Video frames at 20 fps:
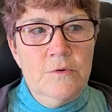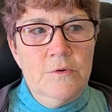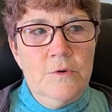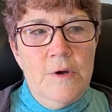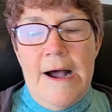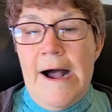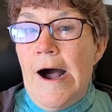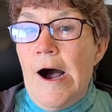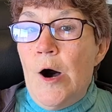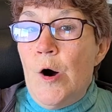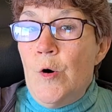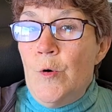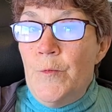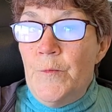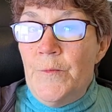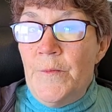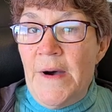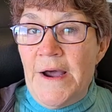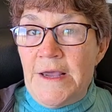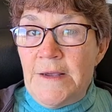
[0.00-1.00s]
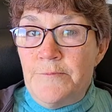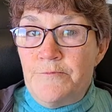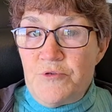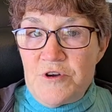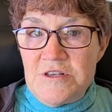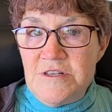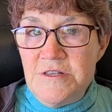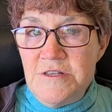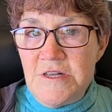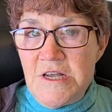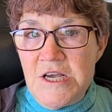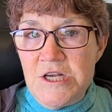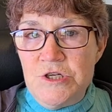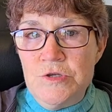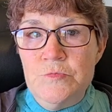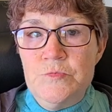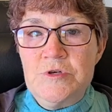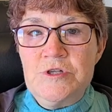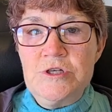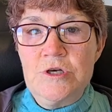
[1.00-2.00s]
how my
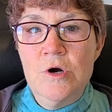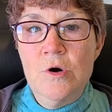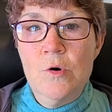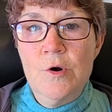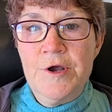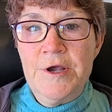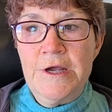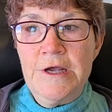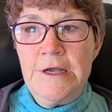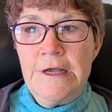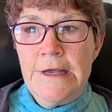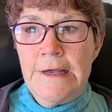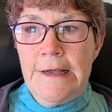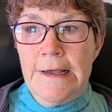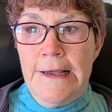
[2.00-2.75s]
presentation was going,